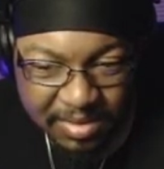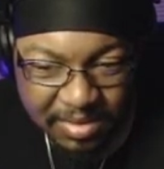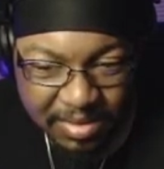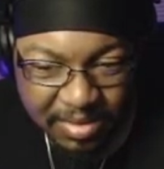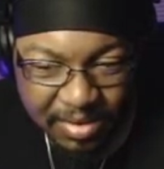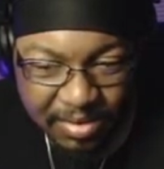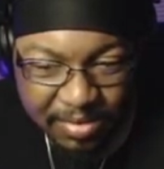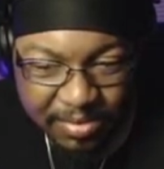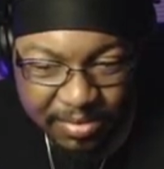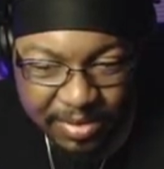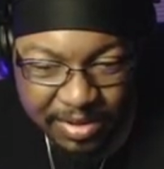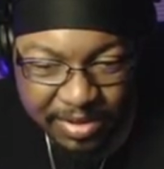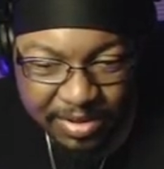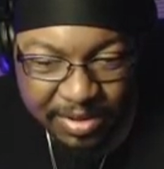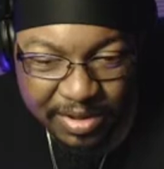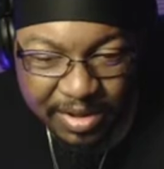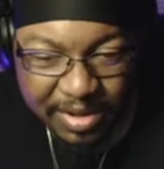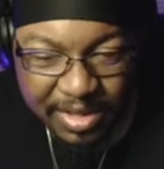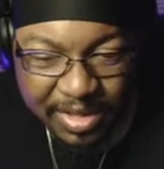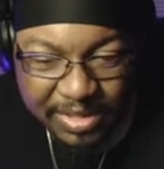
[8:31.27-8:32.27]
if he can hold
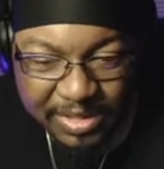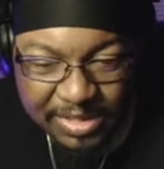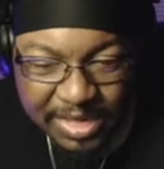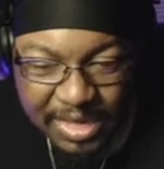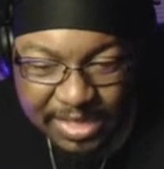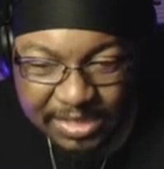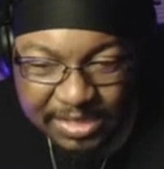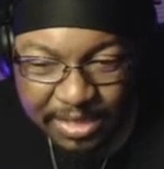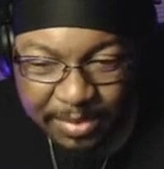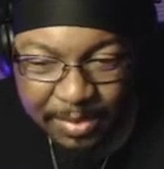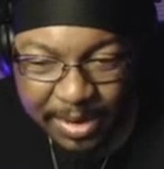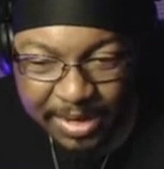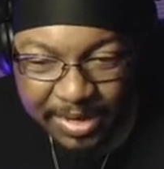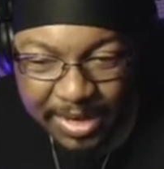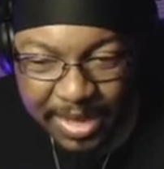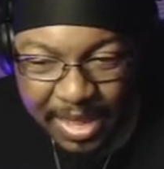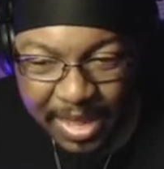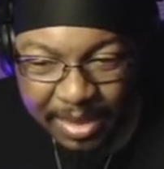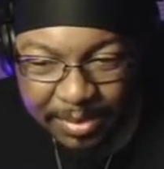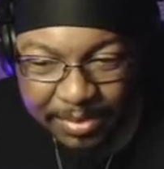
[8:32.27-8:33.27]
her here,
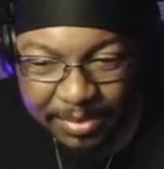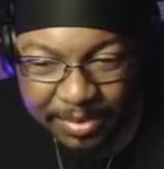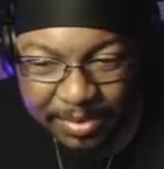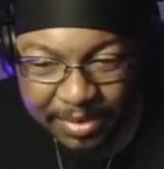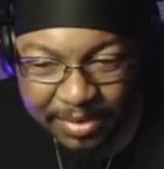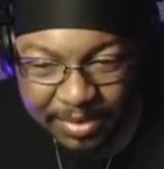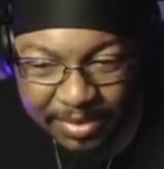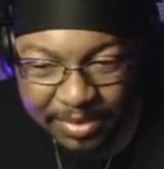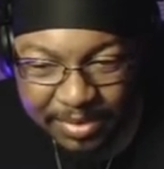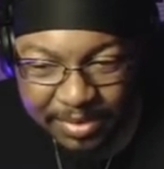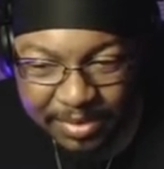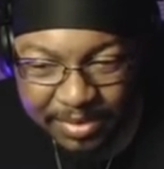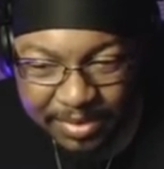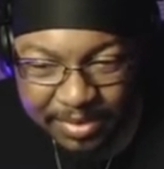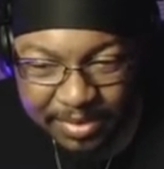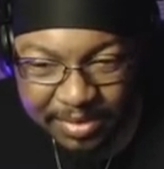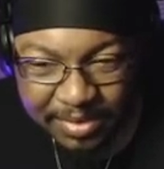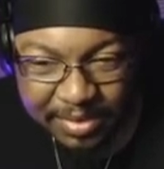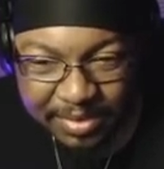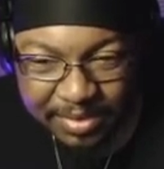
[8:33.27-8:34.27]
victory was guaranteed.